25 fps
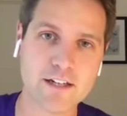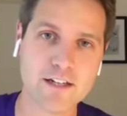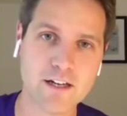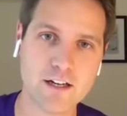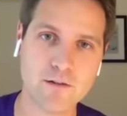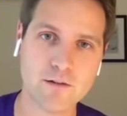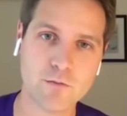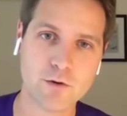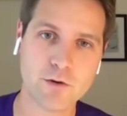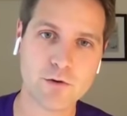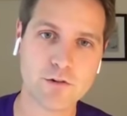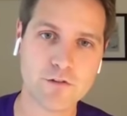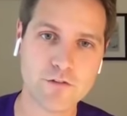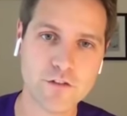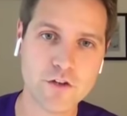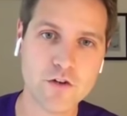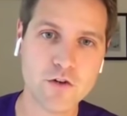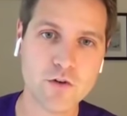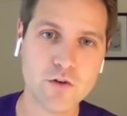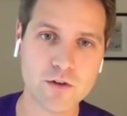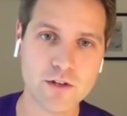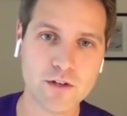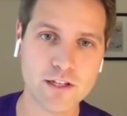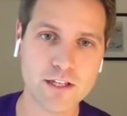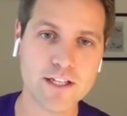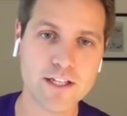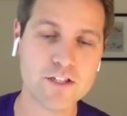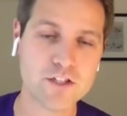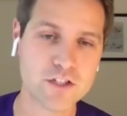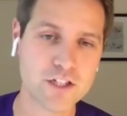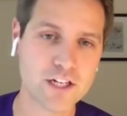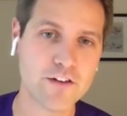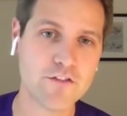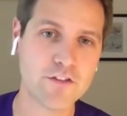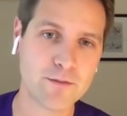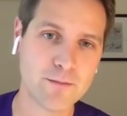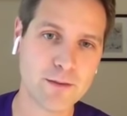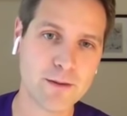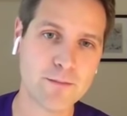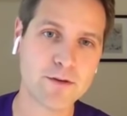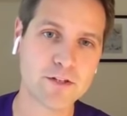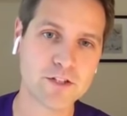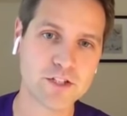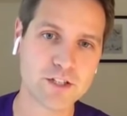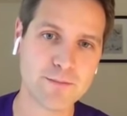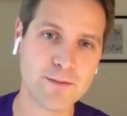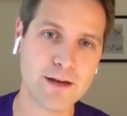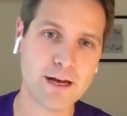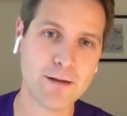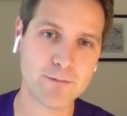we review each and every
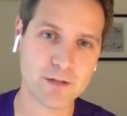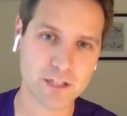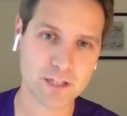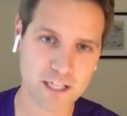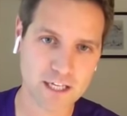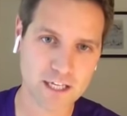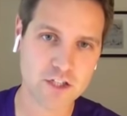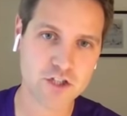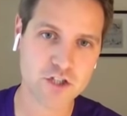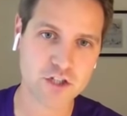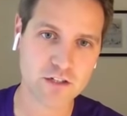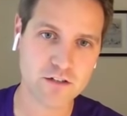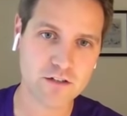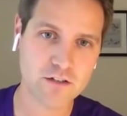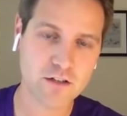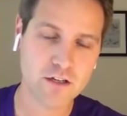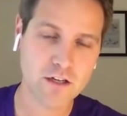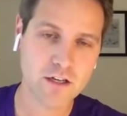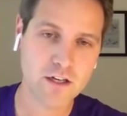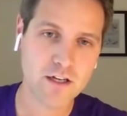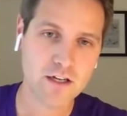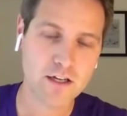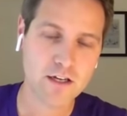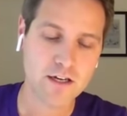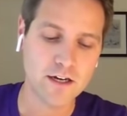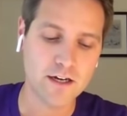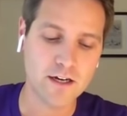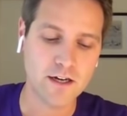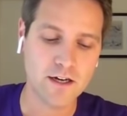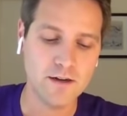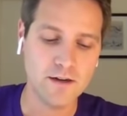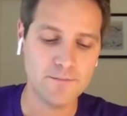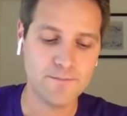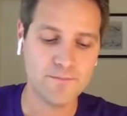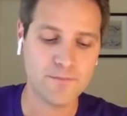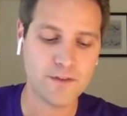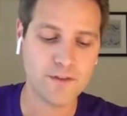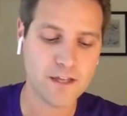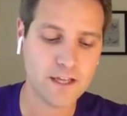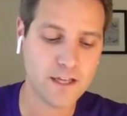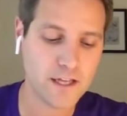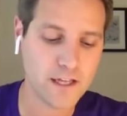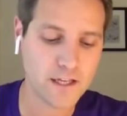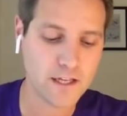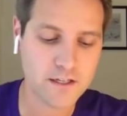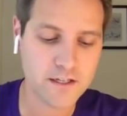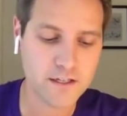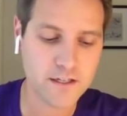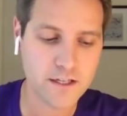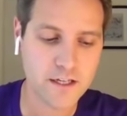membership application,
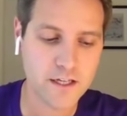and